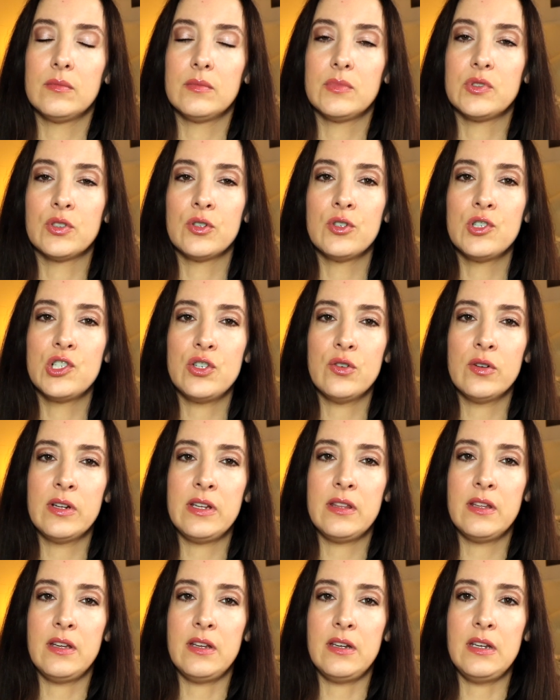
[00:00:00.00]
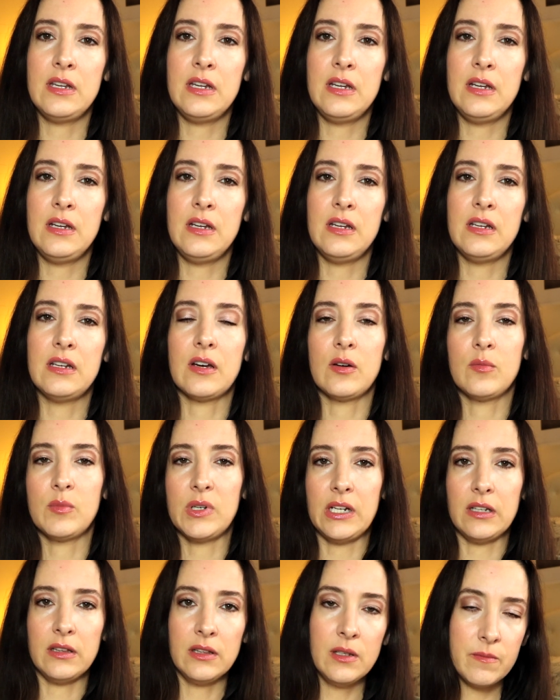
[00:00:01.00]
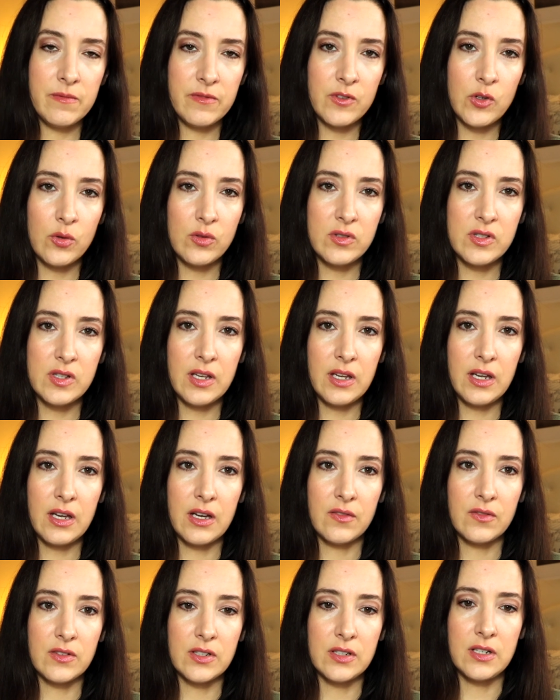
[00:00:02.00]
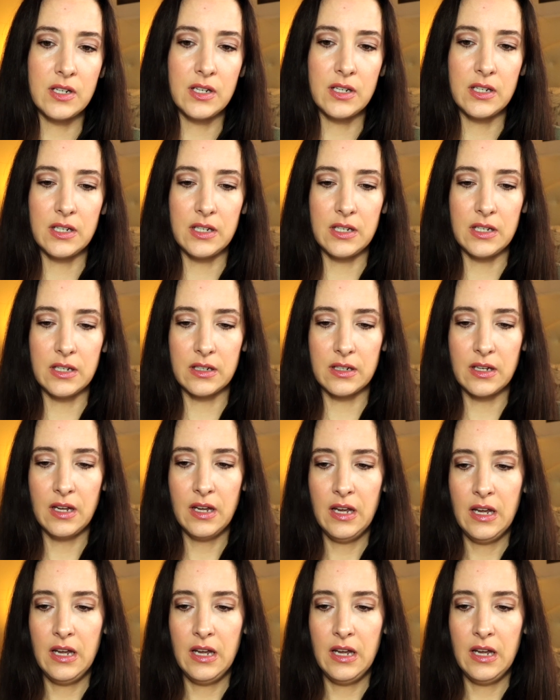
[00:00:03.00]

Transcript: surgery they need, how many lymph nodes they have to take,